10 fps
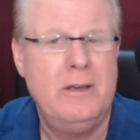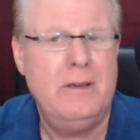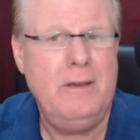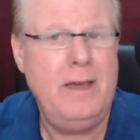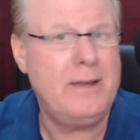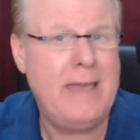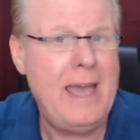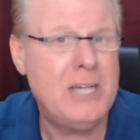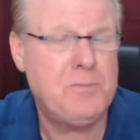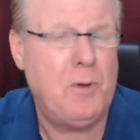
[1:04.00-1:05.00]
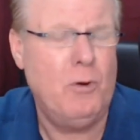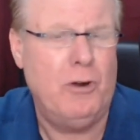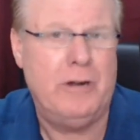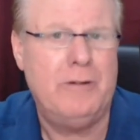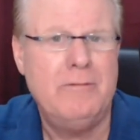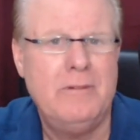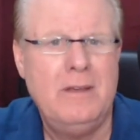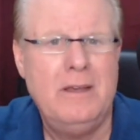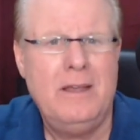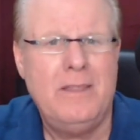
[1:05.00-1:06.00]
and cash poor.
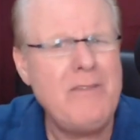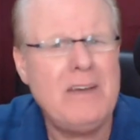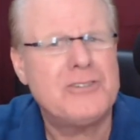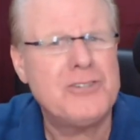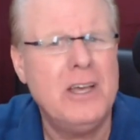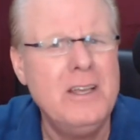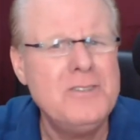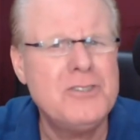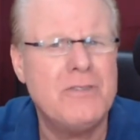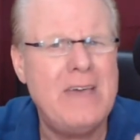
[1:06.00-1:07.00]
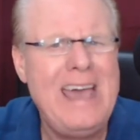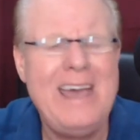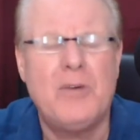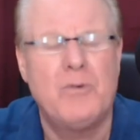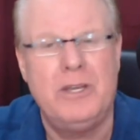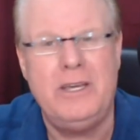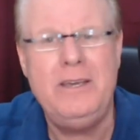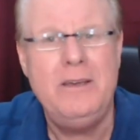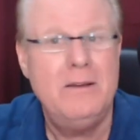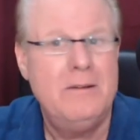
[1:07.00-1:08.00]
They've got tons of equity,
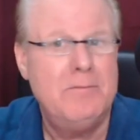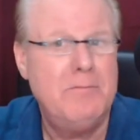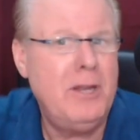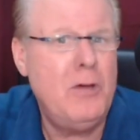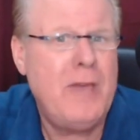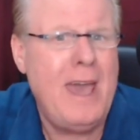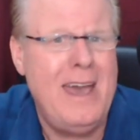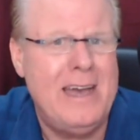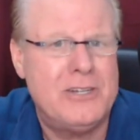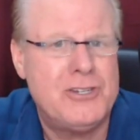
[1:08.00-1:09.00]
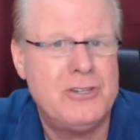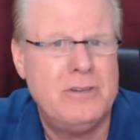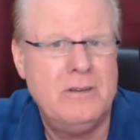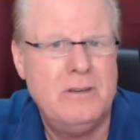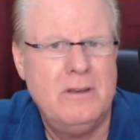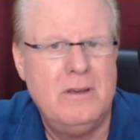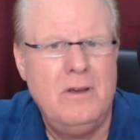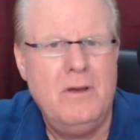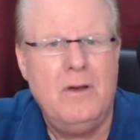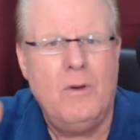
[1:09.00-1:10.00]
but no cash.
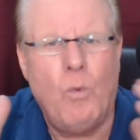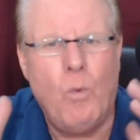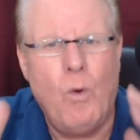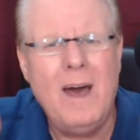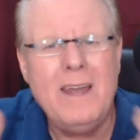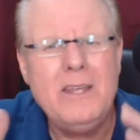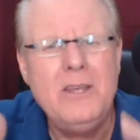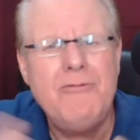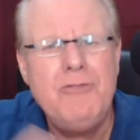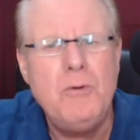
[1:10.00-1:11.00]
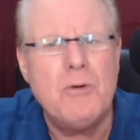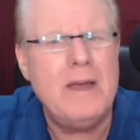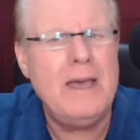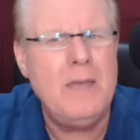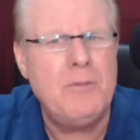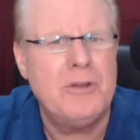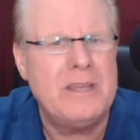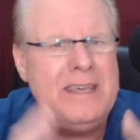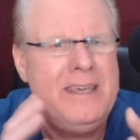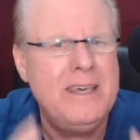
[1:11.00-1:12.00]
What if you were able to
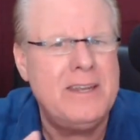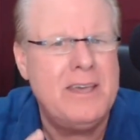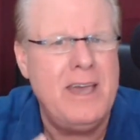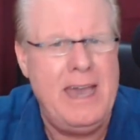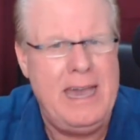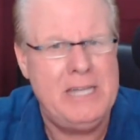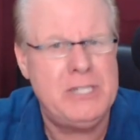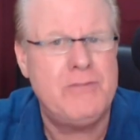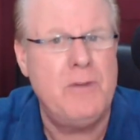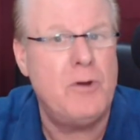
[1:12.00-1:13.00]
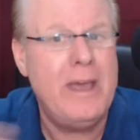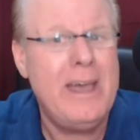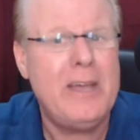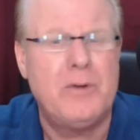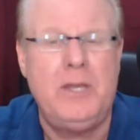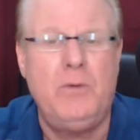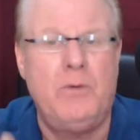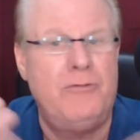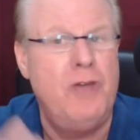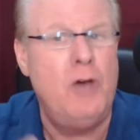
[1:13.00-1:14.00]
get cash from your equity with
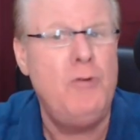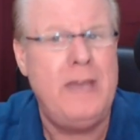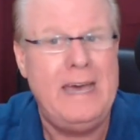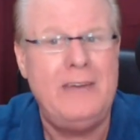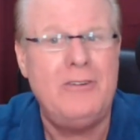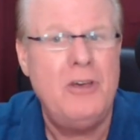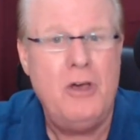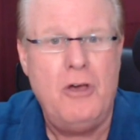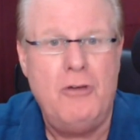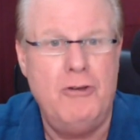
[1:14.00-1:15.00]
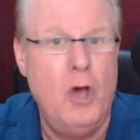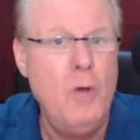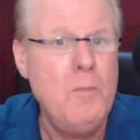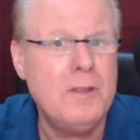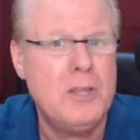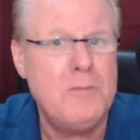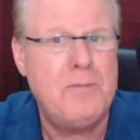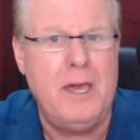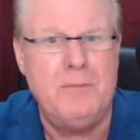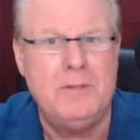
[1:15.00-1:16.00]
no debt, no monthly
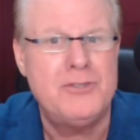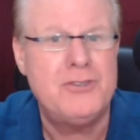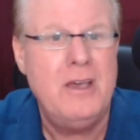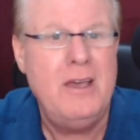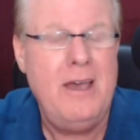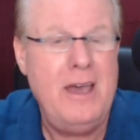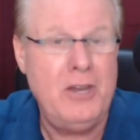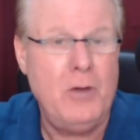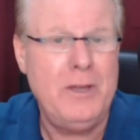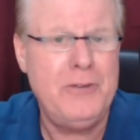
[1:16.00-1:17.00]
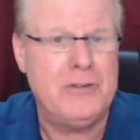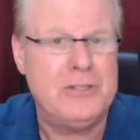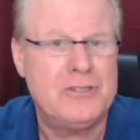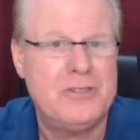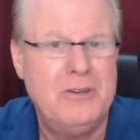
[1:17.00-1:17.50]
payments, and no interest?